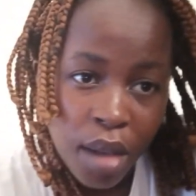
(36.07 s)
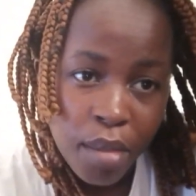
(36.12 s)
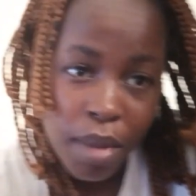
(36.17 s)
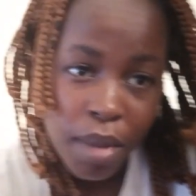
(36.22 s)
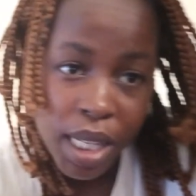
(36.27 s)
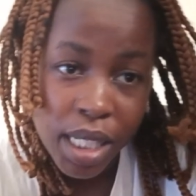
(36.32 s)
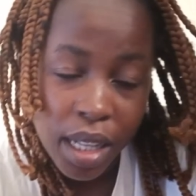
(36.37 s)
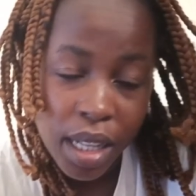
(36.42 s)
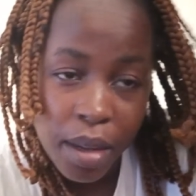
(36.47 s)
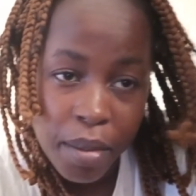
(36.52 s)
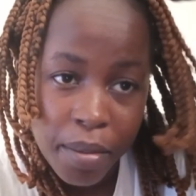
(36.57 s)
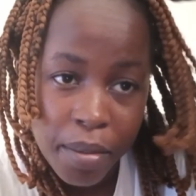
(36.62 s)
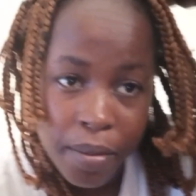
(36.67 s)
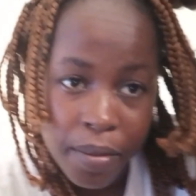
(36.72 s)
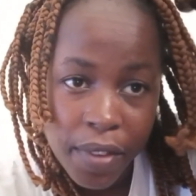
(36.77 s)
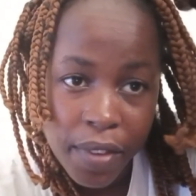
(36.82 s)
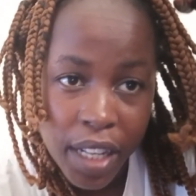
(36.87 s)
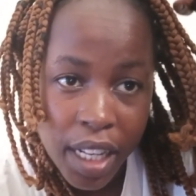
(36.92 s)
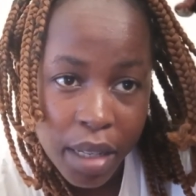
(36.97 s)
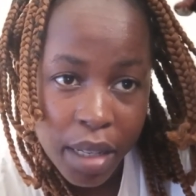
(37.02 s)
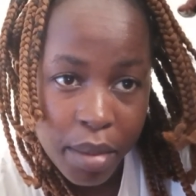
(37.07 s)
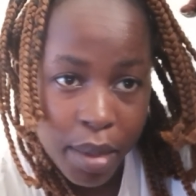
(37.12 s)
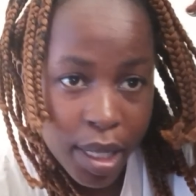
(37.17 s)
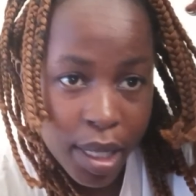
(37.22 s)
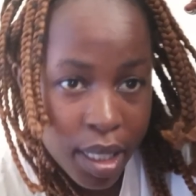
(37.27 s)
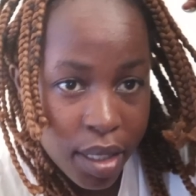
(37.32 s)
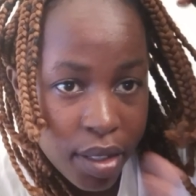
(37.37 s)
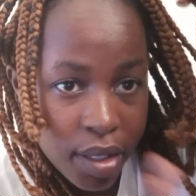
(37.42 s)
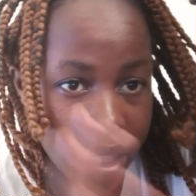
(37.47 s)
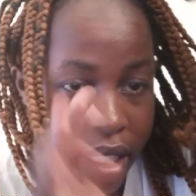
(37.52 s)
but I'm feeling
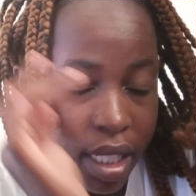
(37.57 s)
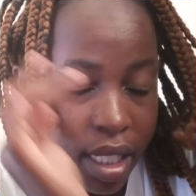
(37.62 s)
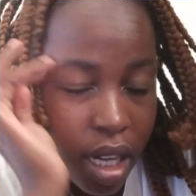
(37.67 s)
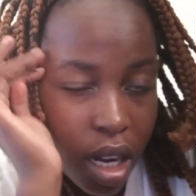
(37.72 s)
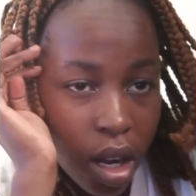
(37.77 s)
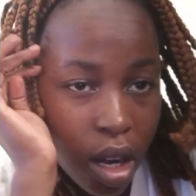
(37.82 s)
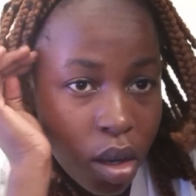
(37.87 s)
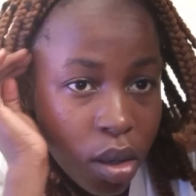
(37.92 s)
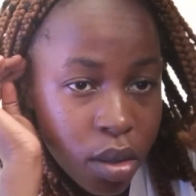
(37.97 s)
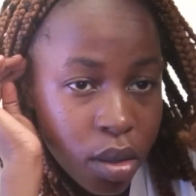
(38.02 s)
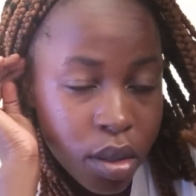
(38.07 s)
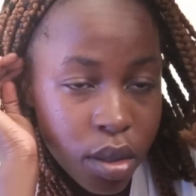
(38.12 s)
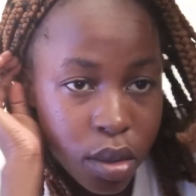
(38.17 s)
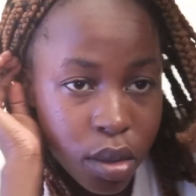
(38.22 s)
better right now